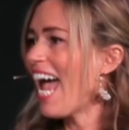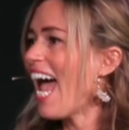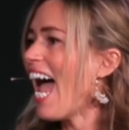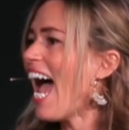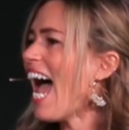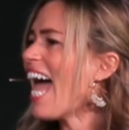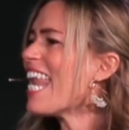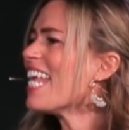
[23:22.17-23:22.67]

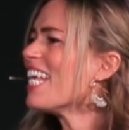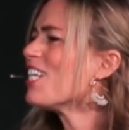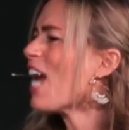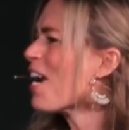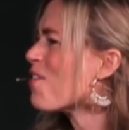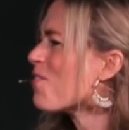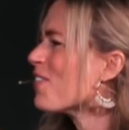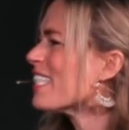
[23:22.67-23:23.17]
And I don't know
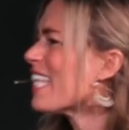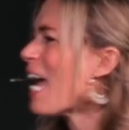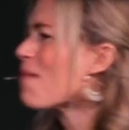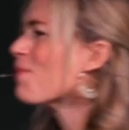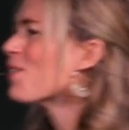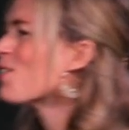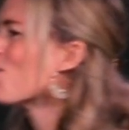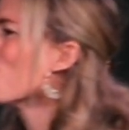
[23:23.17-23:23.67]
if this happens
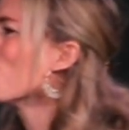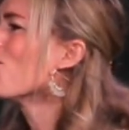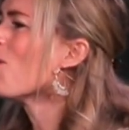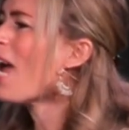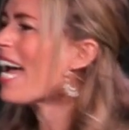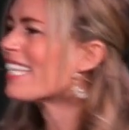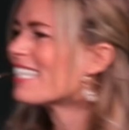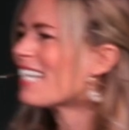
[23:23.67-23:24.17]
to you. If you
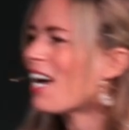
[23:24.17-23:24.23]
ask God